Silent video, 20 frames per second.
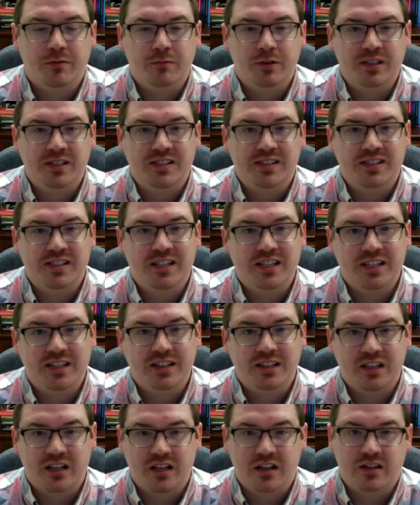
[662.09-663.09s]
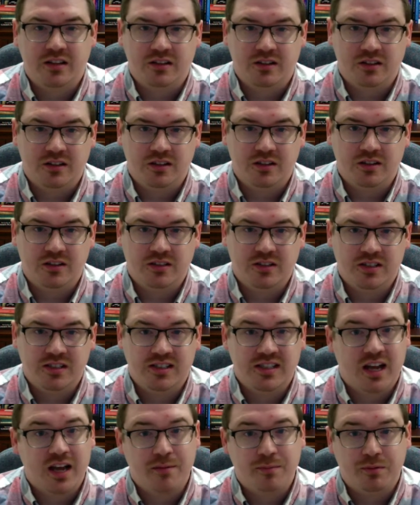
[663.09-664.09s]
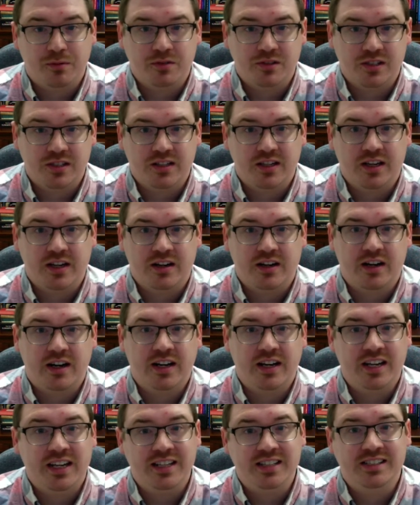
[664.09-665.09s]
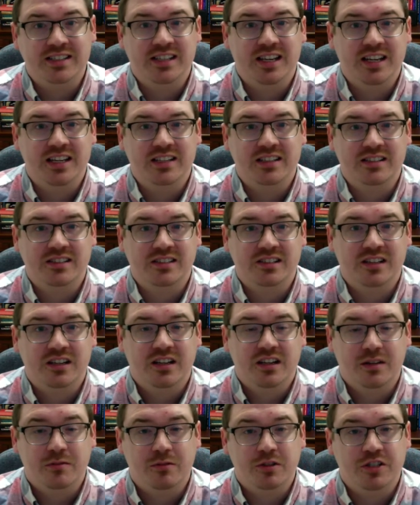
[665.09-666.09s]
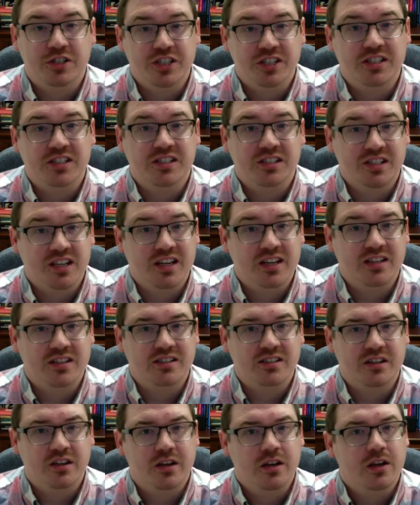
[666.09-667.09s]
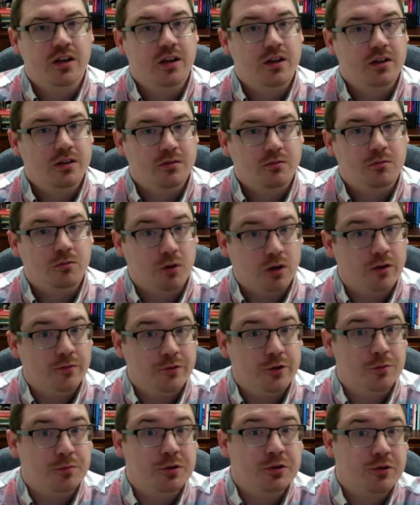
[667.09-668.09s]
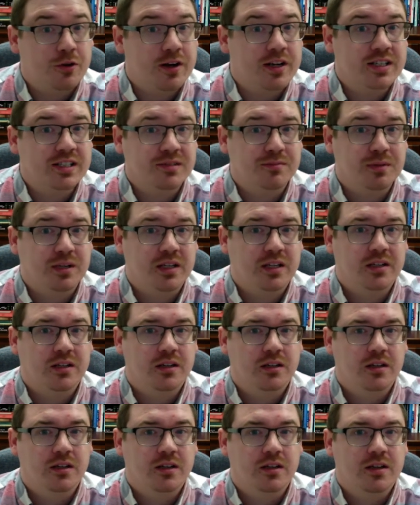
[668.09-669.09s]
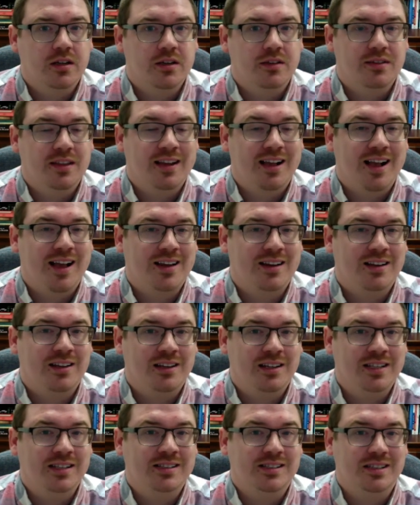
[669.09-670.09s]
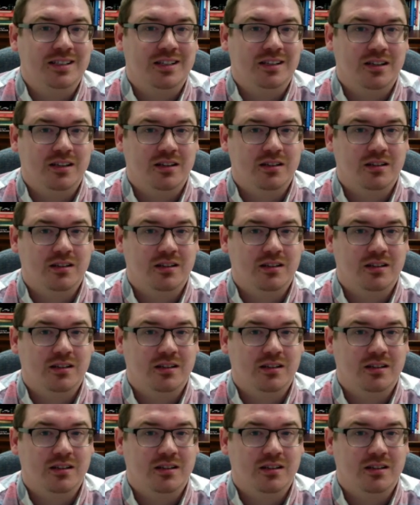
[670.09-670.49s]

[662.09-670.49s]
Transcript: see the disciples in there, and he says, and when Jesus says, "One of you betrays me," they got uneasy.